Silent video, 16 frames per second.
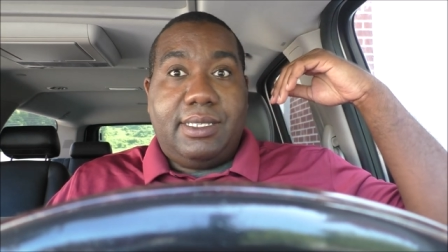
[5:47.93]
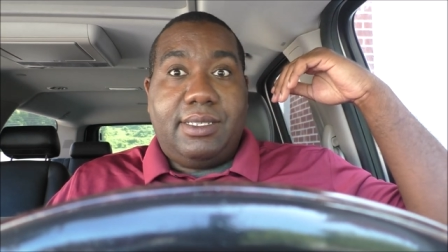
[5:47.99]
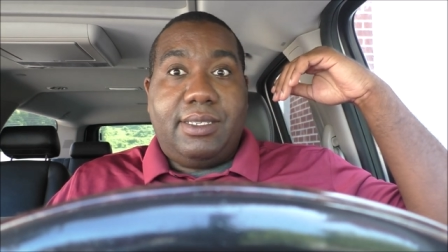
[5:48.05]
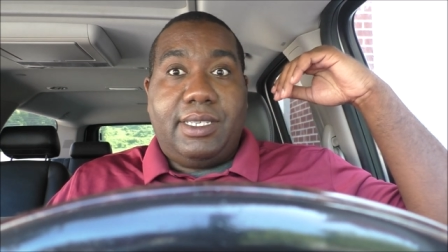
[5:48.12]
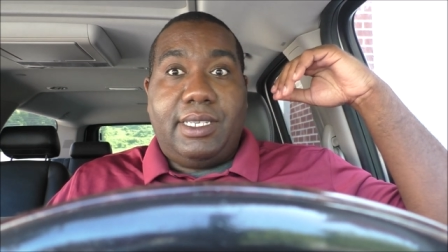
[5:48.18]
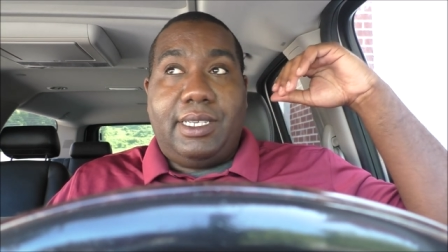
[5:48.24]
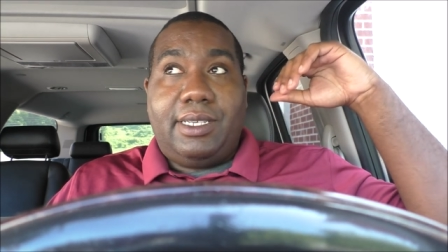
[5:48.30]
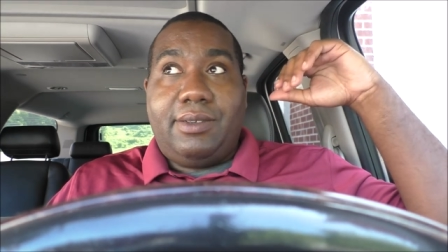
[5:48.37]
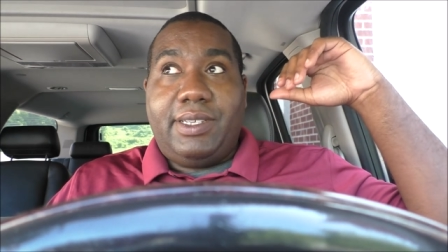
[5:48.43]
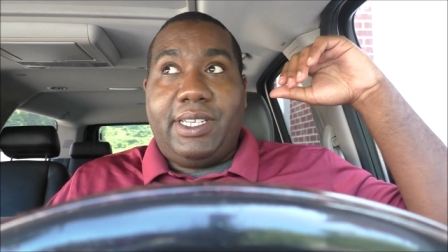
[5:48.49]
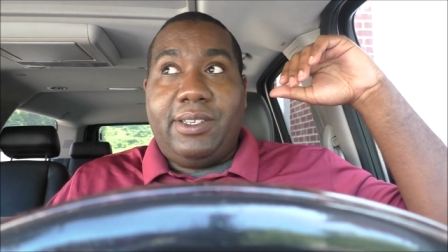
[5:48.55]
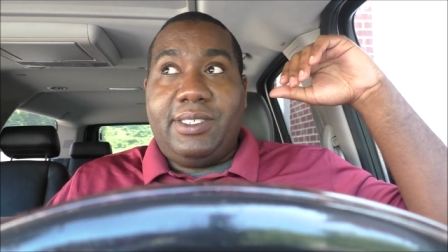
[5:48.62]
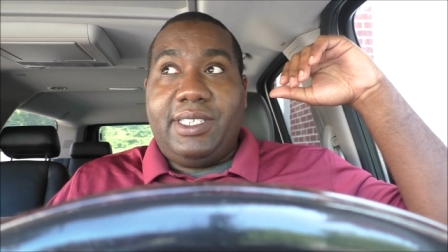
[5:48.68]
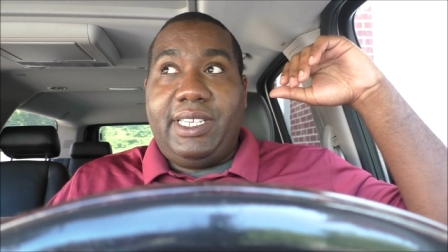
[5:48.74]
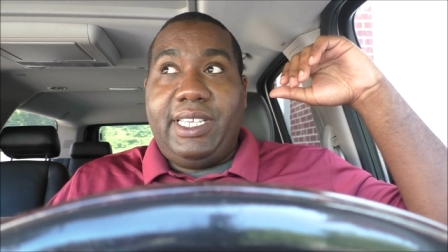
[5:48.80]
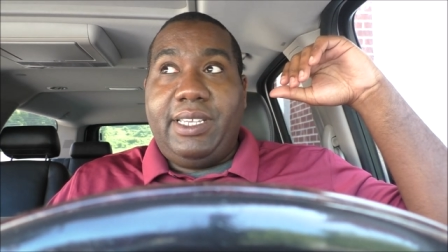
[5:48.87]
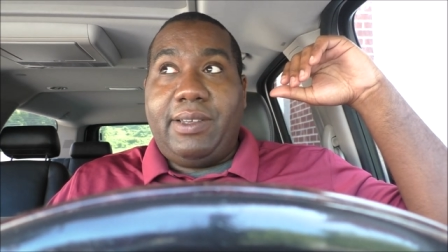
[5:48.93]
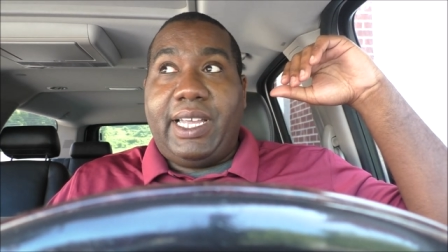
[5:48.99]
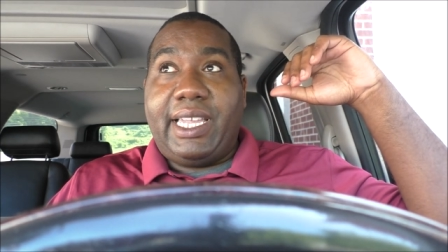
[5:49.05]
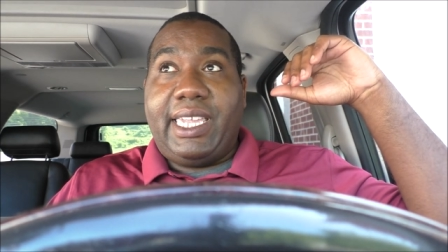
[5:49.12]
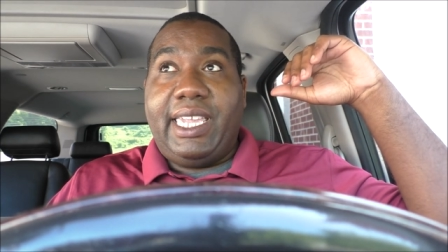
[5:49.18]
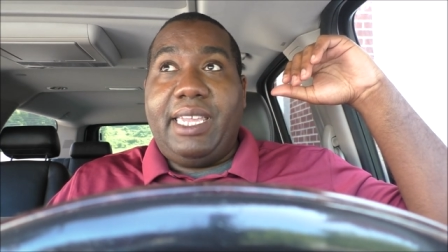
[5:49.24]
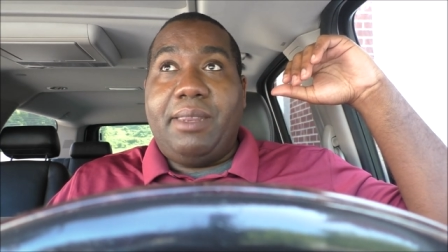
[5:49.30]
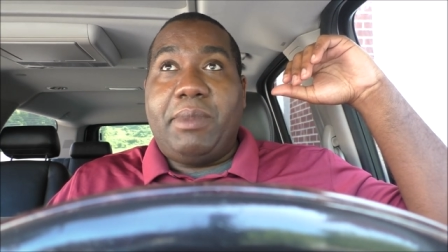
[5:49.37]
you know, here's the deal. I
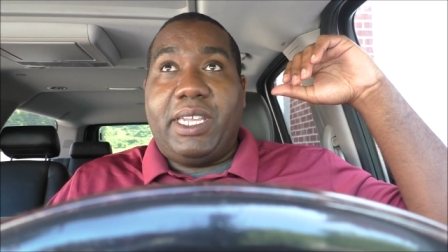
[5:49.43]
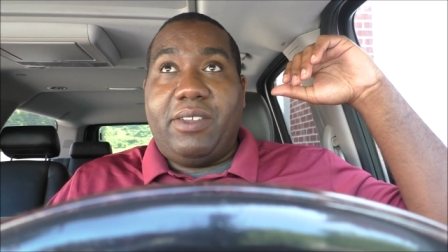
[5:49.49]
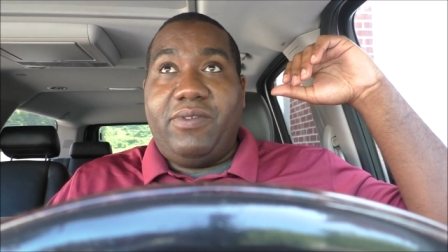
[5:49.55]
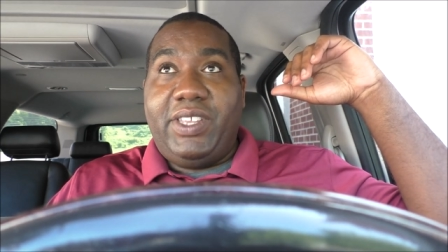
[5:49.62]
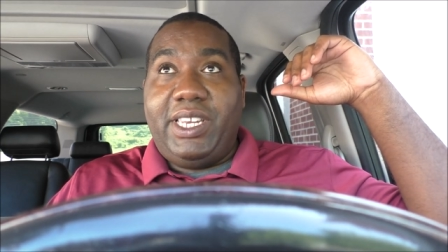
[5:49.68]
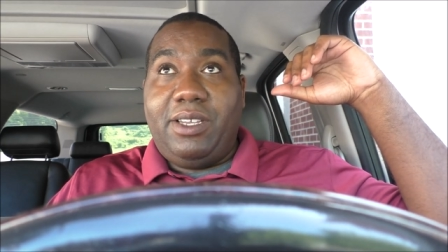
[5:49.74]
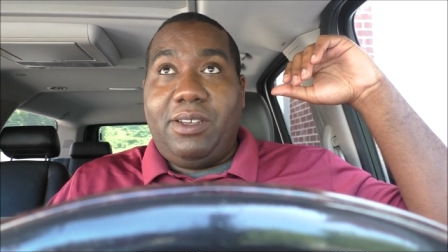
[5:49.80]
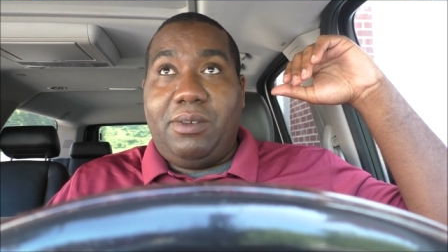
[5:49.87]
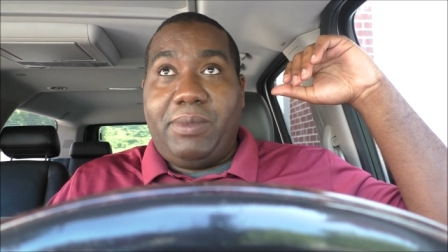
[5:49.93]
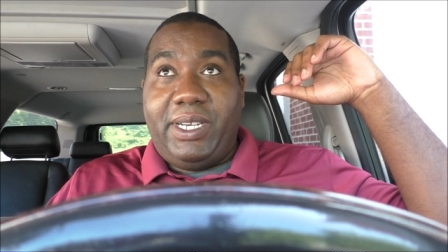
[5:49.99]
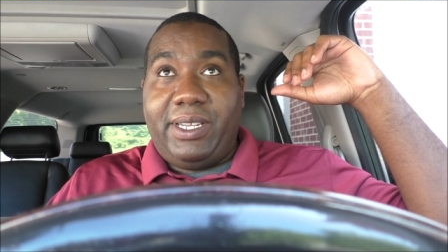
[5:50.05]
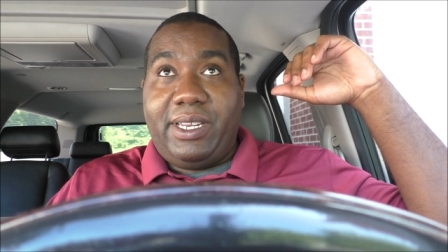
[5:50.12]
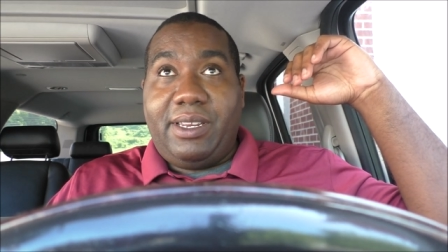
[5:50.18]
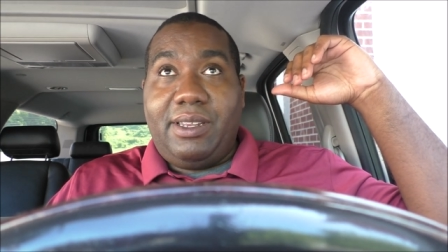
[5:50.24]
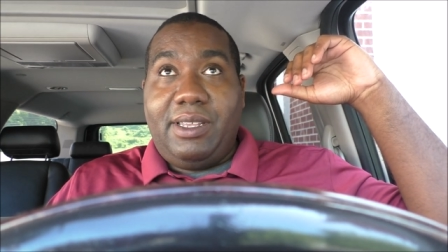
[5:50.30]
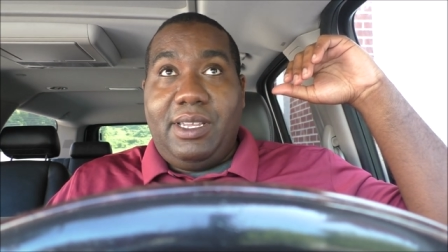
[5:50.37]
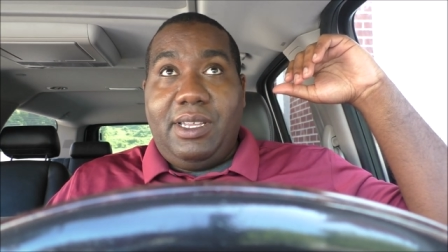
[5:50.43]
can make a video about it.